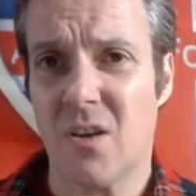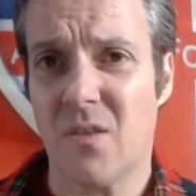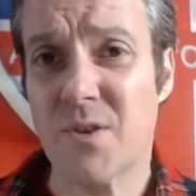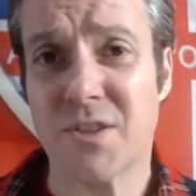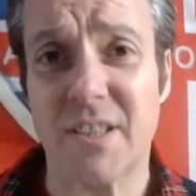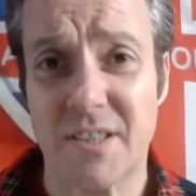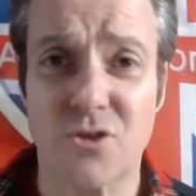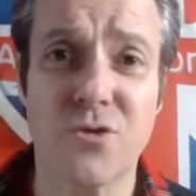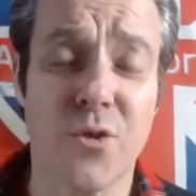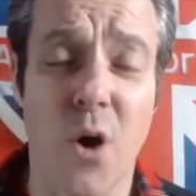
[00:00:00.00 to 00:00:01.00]
firstly, the
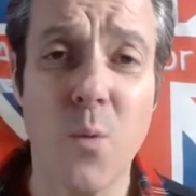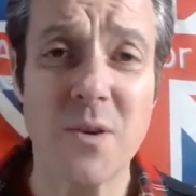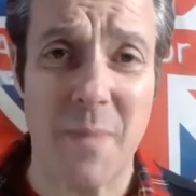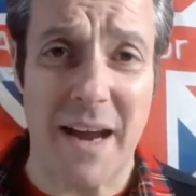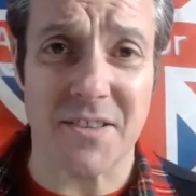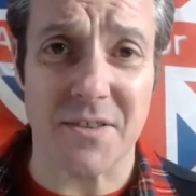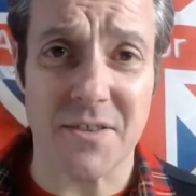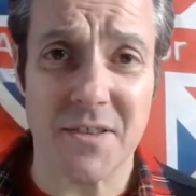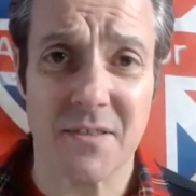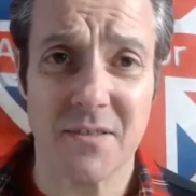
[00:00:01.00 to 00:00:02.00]
truth always matters.